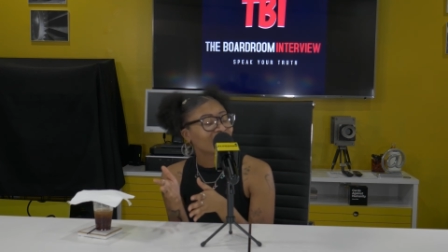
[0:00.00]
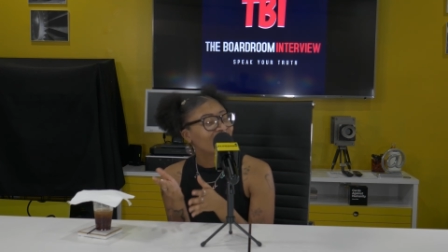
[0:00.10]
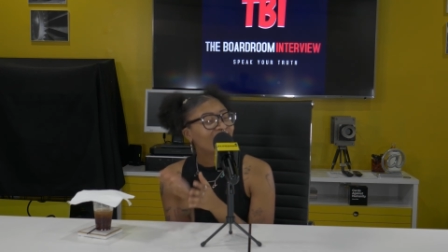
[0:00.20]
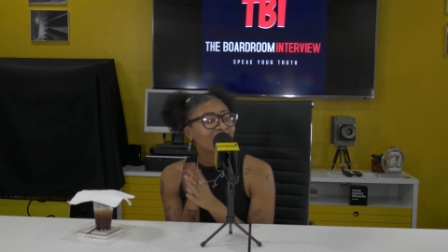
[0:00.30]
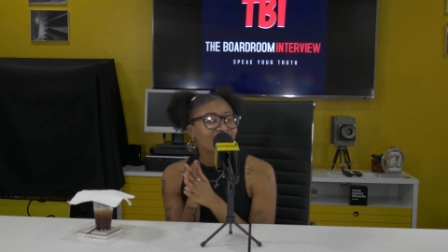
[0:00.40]

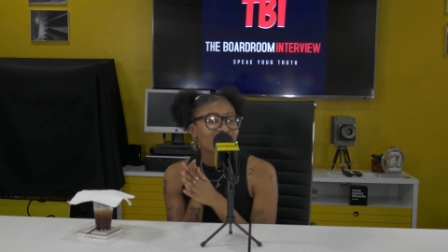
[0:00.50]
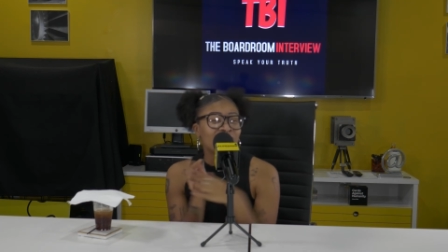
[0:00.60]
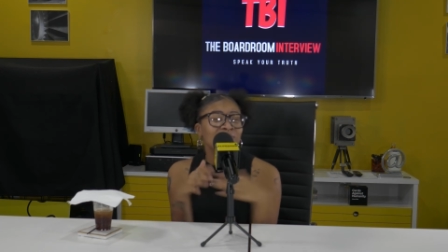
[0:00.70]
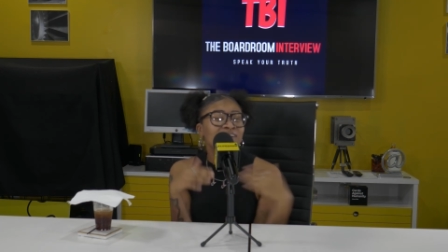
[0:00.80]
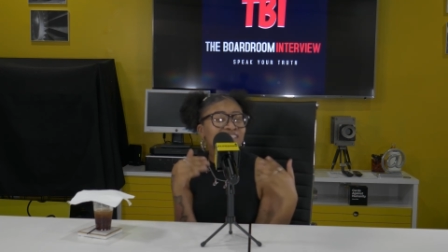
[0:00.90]
Shit, like
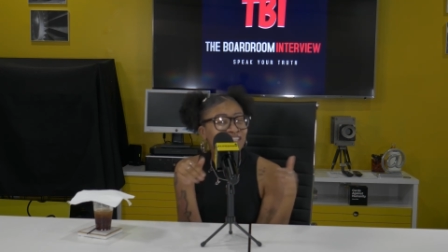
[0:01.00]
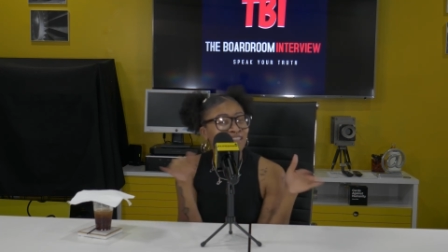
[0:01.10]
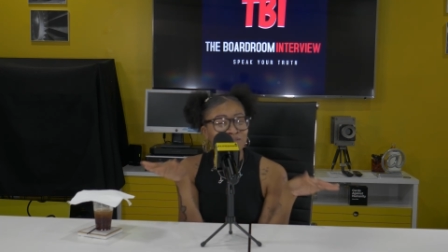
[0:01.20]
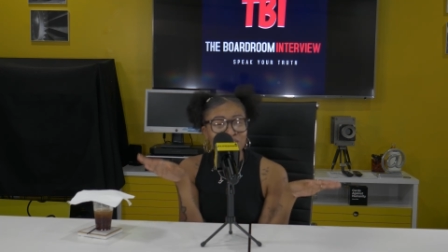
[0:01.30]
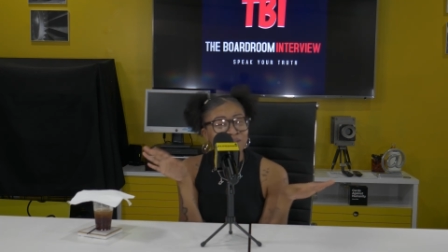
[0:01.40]
I want to
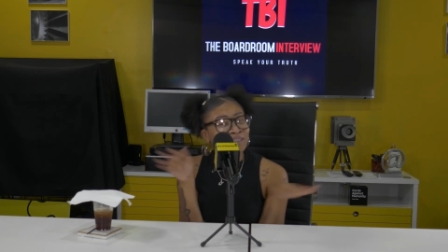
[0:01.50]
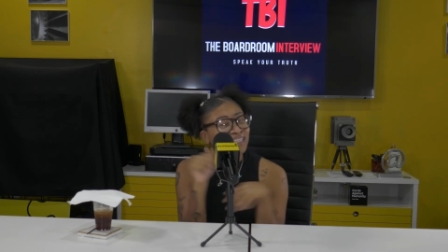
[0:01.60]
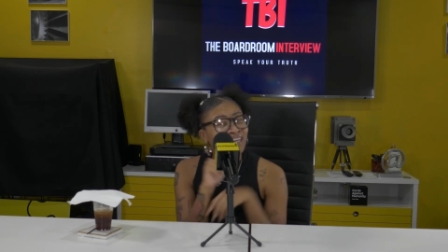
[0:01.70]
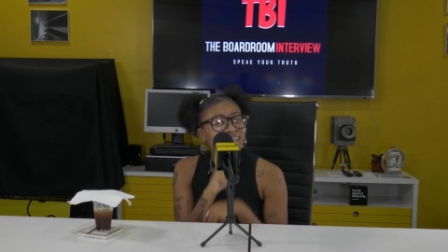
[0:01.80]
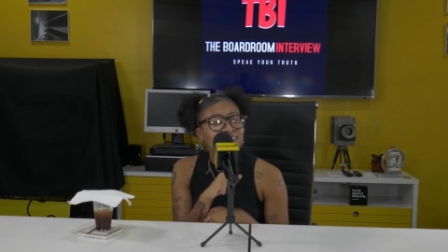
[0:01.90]
late. do those
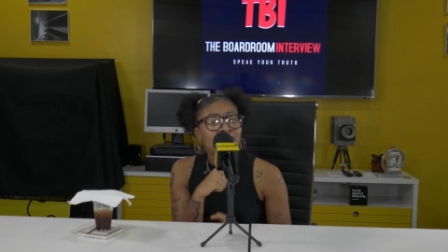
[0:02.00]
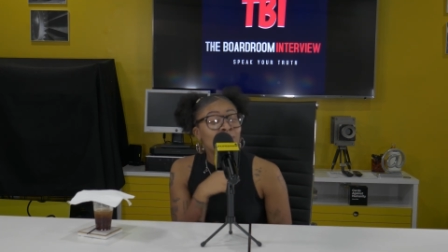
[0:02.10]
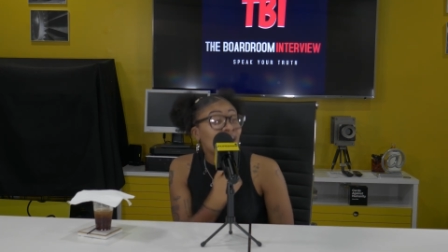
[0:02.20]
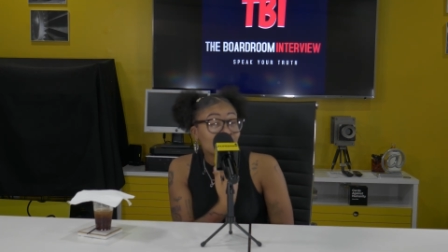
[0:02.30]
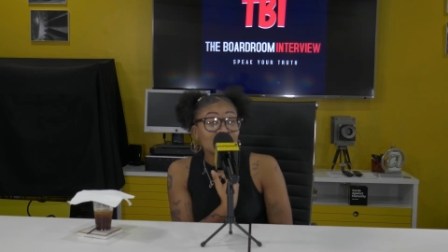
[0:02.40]
things. I
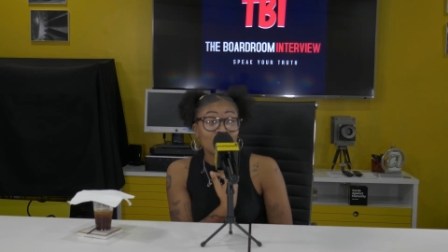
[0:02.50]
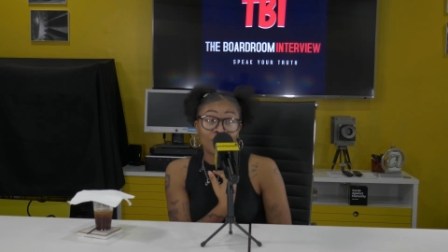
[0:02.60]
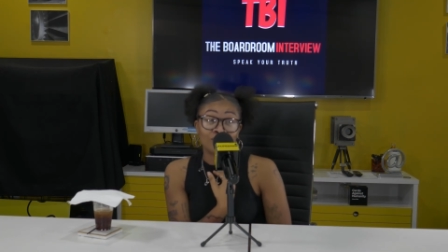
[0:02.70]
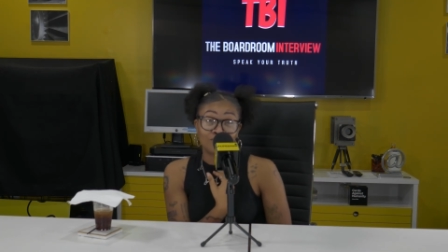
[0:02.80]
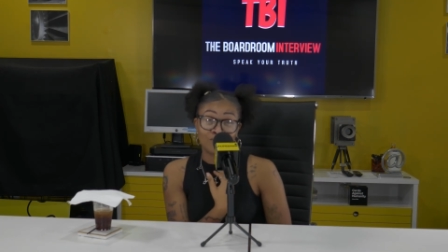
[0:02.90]
mean, I still
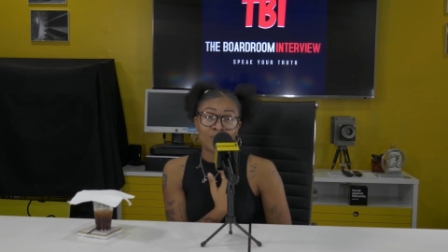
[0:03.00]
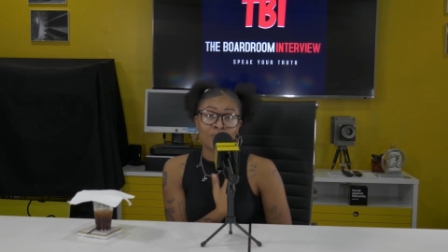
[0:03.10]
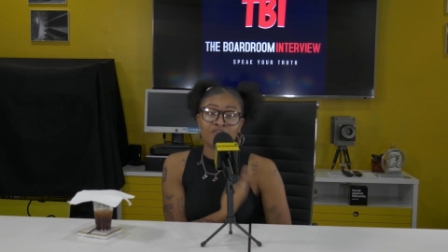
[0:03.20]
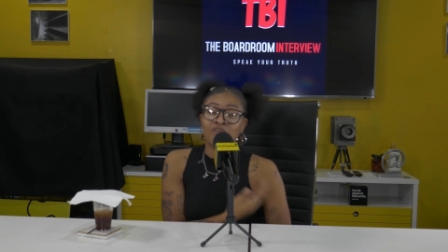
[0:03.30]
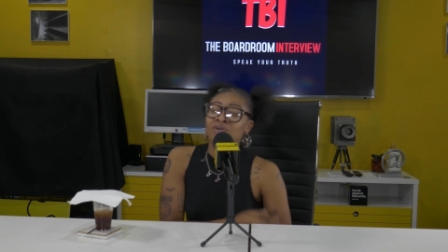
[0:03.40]
want to do
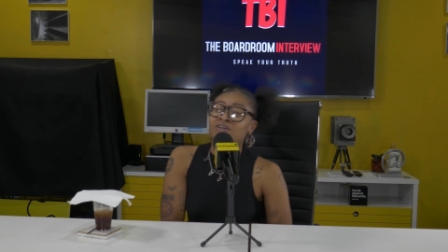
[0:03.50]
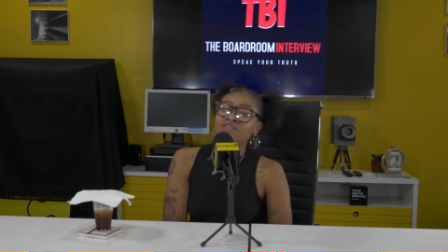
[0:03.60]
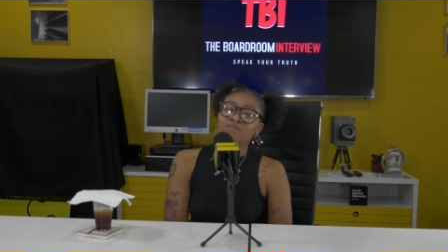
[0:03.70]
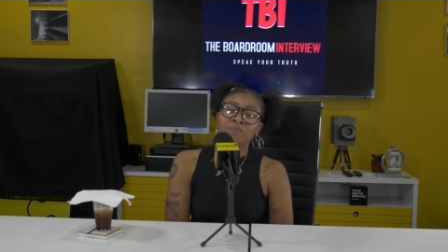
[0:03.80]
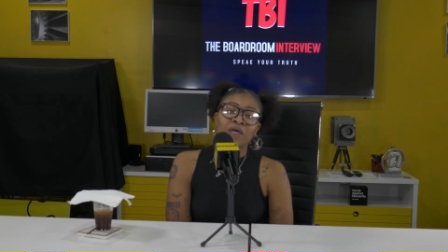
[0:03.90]
them, of
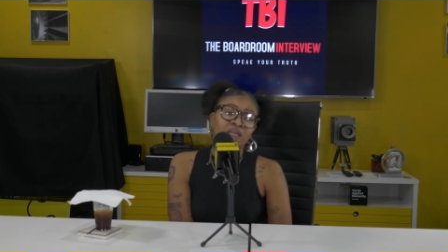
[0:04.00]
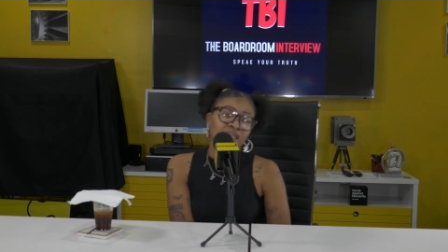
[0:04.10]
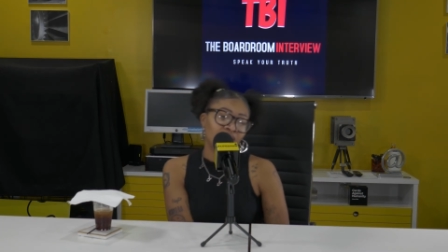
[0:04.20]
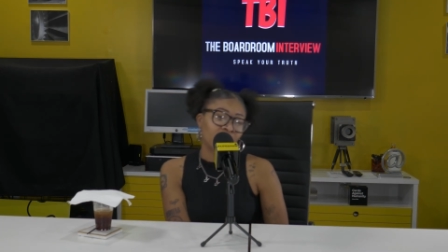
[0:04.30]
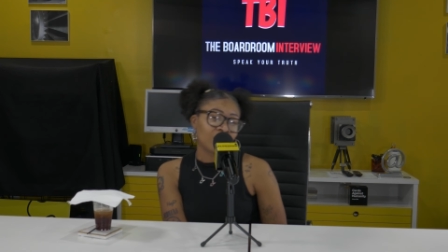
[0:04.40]
course,
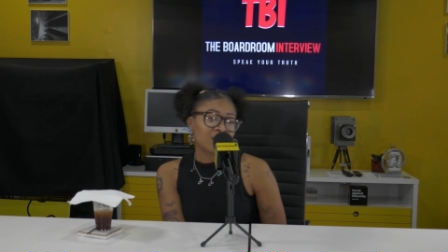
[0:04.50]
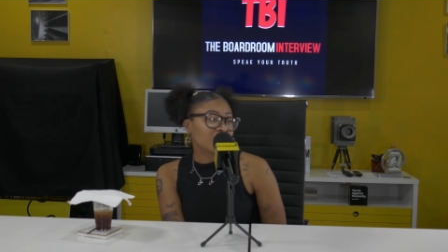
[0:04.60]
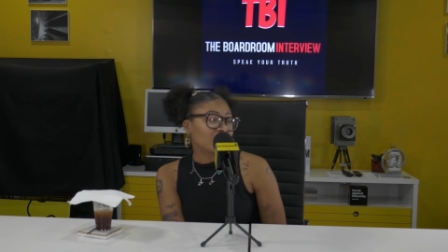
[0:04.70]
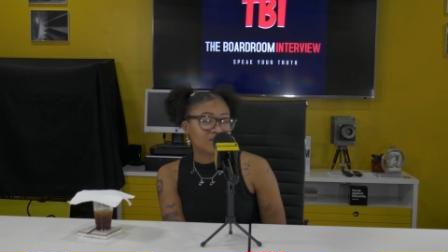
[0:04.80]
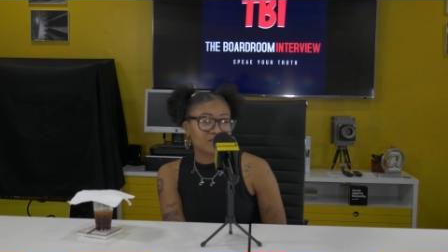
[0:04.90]
but
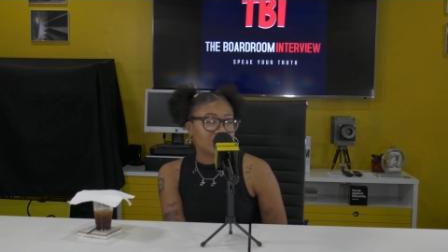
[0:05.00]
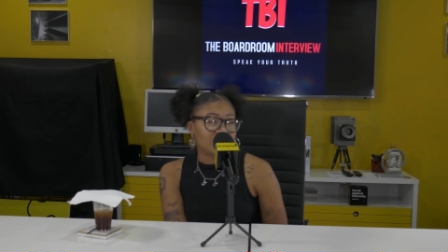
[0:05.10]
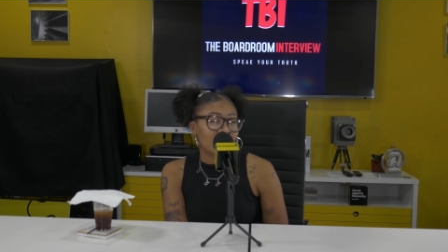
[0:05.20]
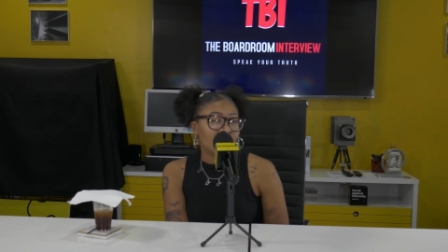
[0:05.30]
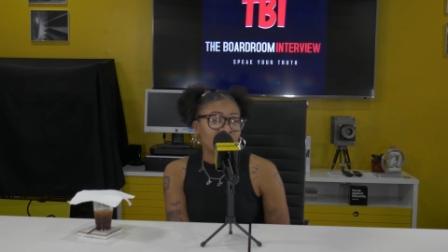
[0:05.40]

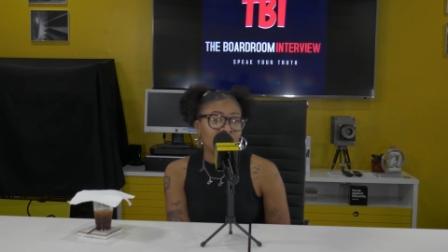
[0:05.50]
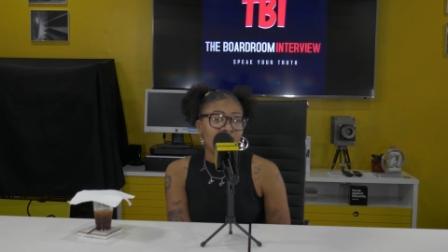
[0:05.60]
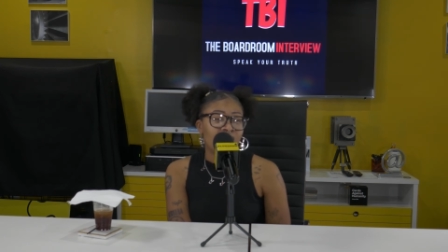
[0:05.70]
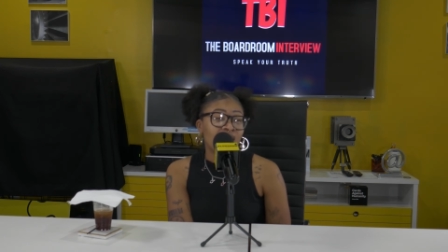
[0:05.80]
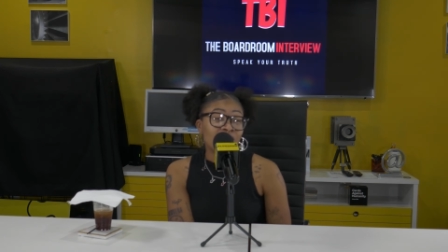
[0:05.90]
yeah,
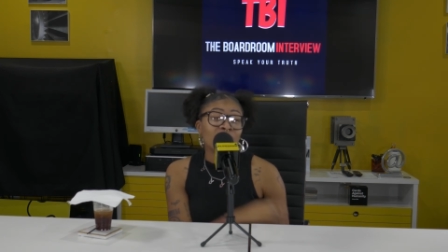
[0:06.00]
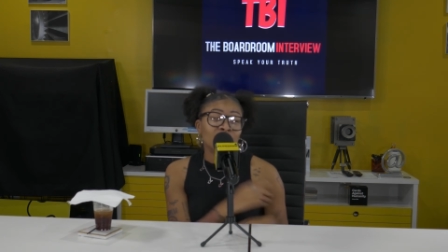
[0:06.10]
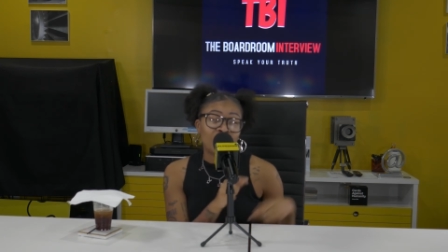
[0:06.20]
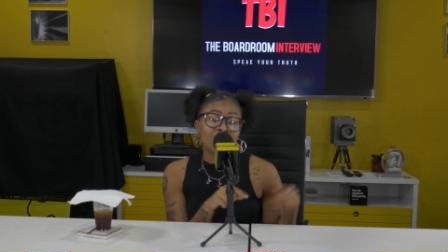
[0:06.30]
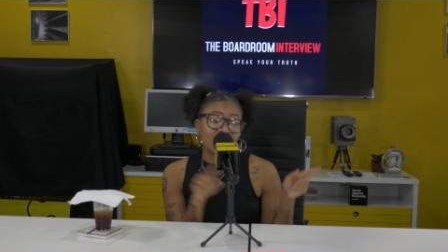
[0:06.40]
I kind of
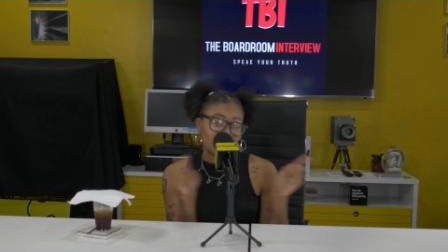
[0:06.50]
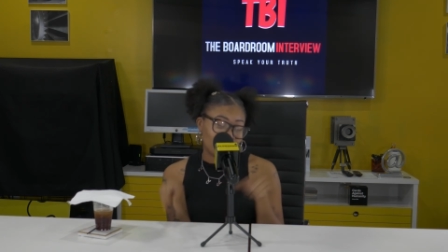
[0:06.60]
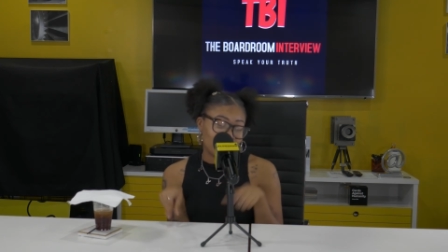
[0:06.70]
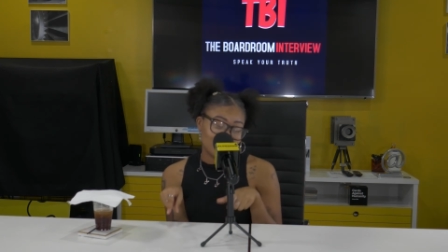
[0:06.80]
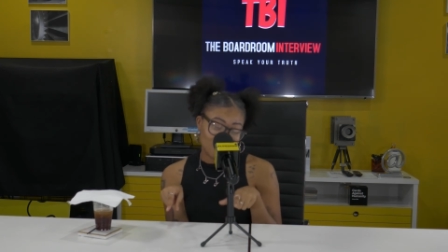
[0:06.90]
wanted my
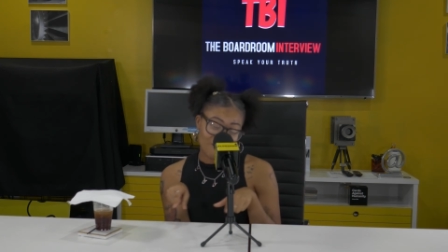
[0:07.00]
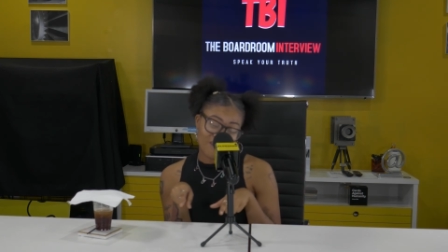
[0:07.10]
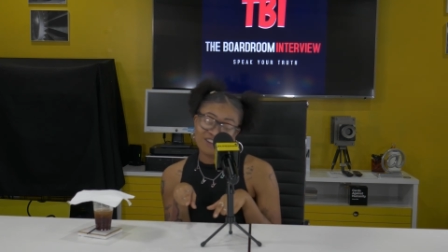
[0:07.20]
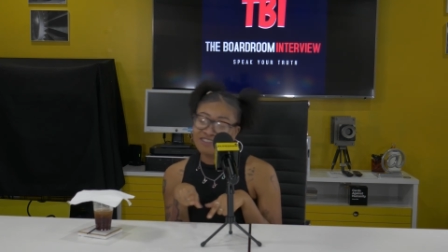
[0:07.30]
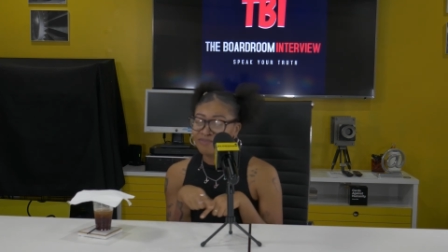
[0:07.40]
lingerie store
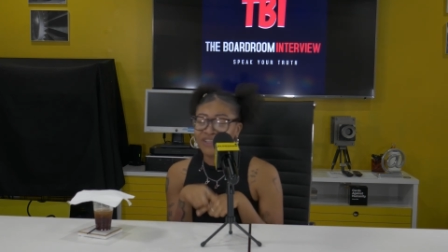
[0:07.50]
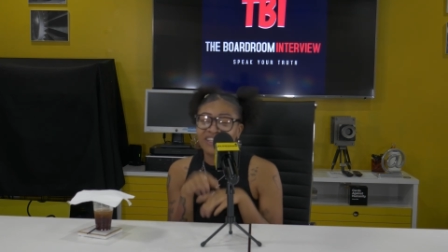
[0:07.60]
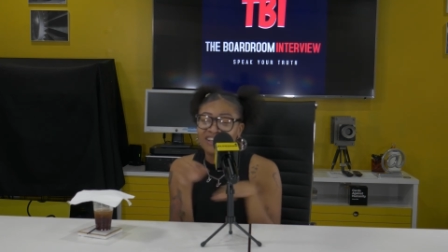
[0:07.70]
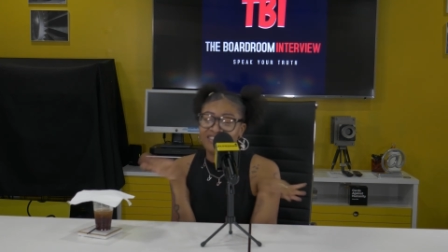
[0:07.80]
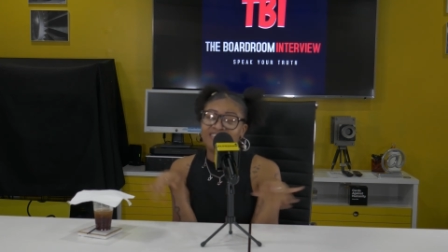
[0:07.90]
first, but
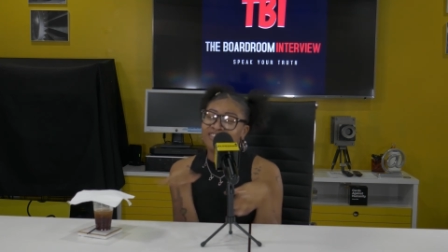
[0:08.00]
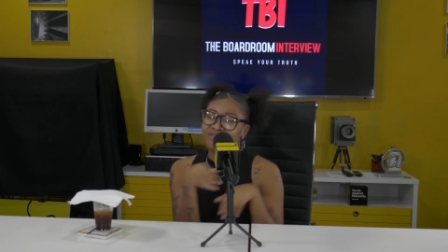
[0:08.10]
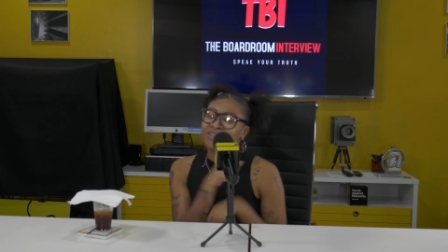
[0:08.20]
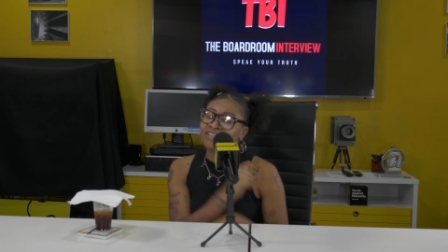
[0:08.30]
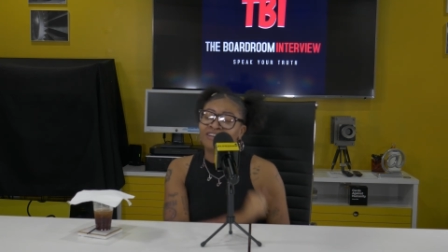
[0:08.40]
that's neither
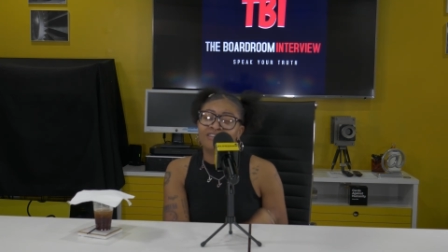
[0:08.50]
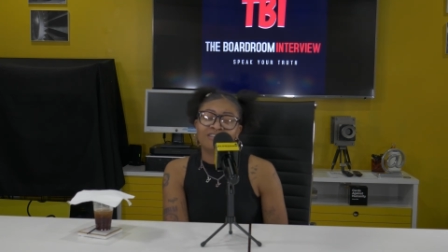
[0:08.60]
here nor there.